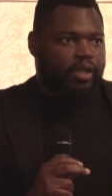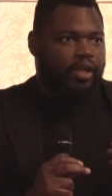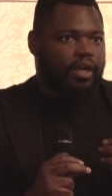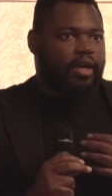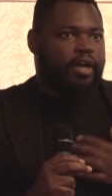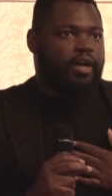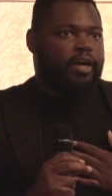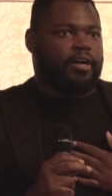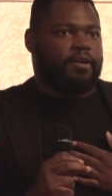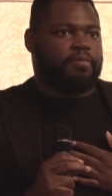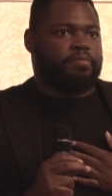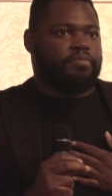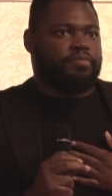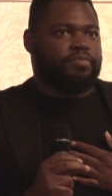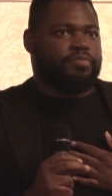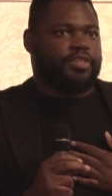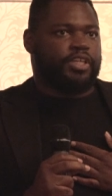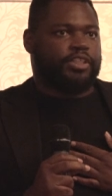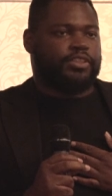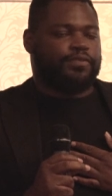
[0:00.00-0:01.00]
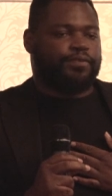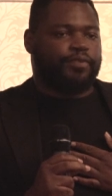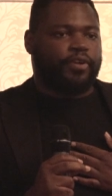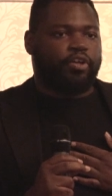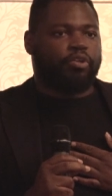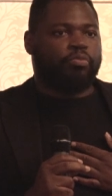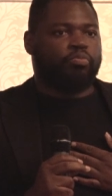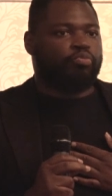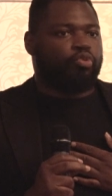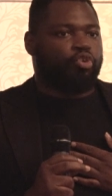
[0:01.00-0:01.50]
Um, this
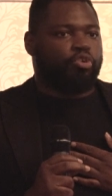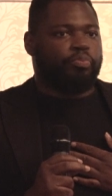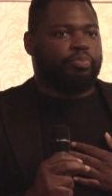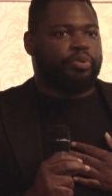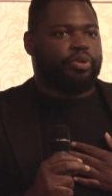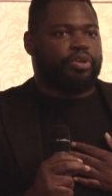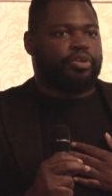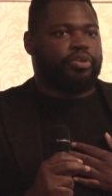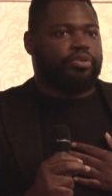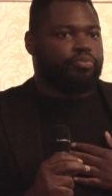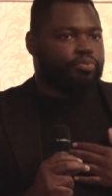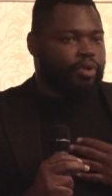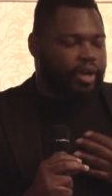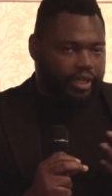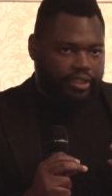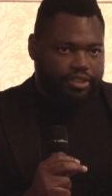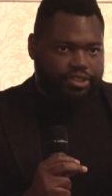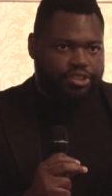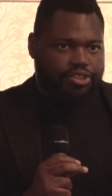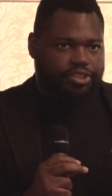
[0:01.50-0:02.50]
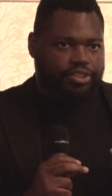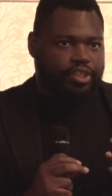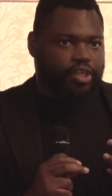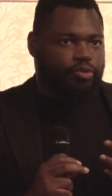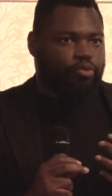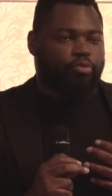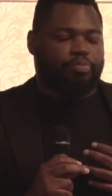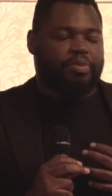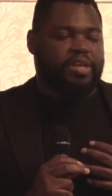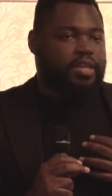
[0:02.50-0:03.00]
film will be rich,
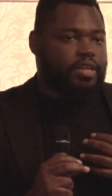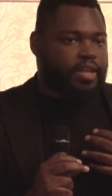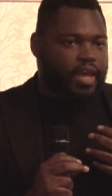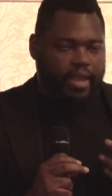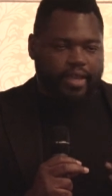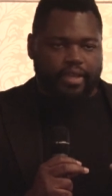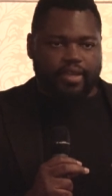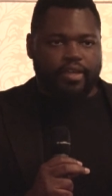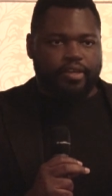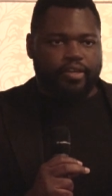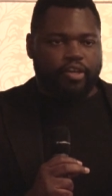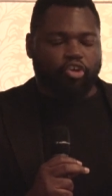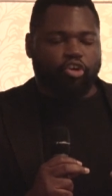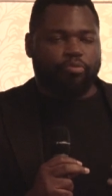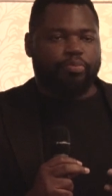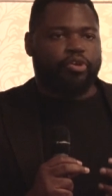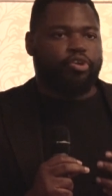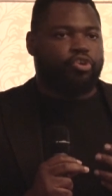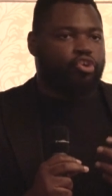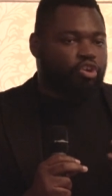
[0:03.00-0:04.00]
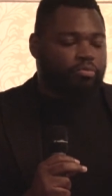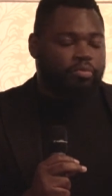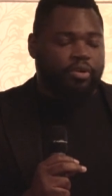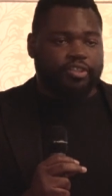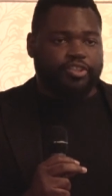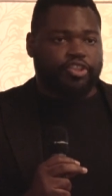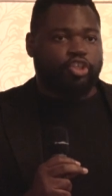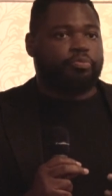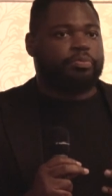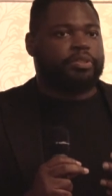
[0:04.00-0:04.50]
it will be layered, it will be
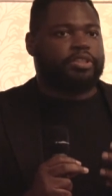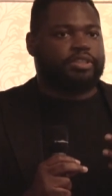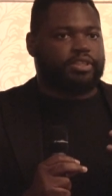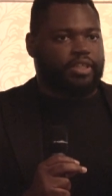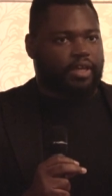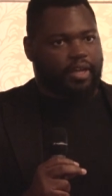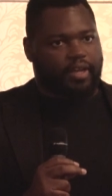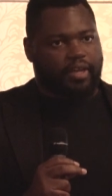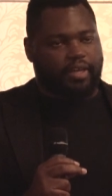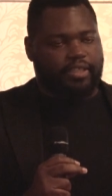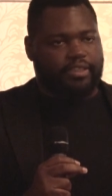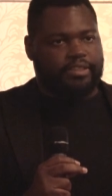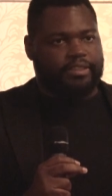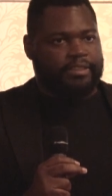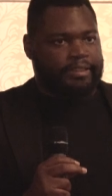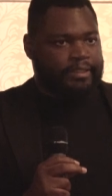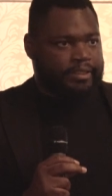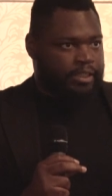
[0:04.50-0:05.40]
humorous, it will be dark.